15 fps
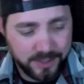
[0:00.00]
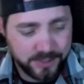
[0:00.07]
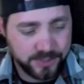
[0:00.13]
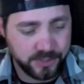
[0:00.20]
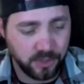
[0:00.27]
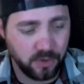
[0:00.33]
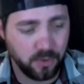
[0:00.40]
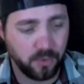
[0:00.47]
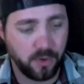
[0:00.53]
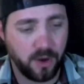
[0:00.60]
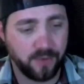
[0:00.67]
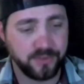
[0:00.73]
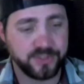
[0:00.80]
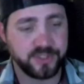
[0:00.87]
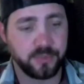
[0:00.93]
So
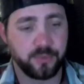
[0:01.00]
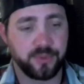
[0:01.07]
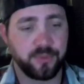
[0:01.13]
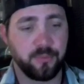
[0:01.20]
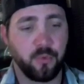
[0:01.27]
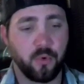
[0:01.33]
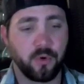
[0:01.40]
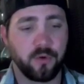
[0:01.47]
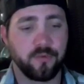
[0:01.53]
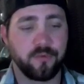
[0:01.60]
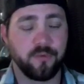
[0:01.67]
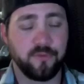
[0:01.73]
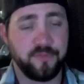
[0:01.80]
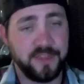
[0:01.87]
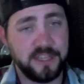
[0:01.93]
obviously with more
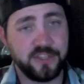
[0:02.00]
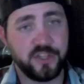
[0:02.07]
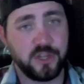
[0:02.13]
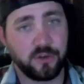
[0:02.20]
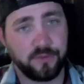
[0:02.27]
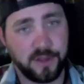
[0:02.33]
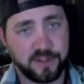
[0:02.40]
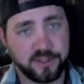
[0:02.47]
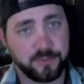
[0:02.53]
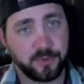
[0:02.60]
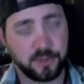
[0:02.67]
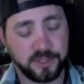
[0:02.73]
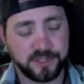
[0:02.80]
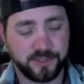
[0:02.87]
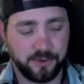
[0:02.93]
VG or vegetable
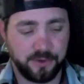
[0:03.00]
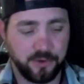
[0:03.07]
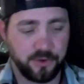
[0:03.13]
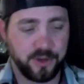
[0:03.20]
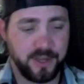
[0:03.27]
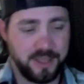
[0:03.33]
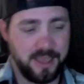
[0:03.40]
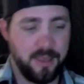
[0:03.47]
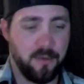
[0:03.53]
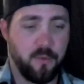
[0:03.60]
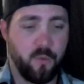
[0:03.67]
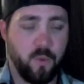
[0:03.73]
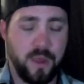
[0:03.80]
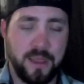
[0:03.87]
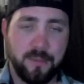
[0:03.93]
glycerin, you're going to get
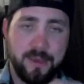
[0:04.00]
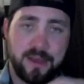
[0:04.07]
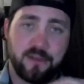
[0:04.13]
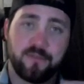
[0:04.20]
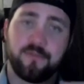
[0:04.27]
way better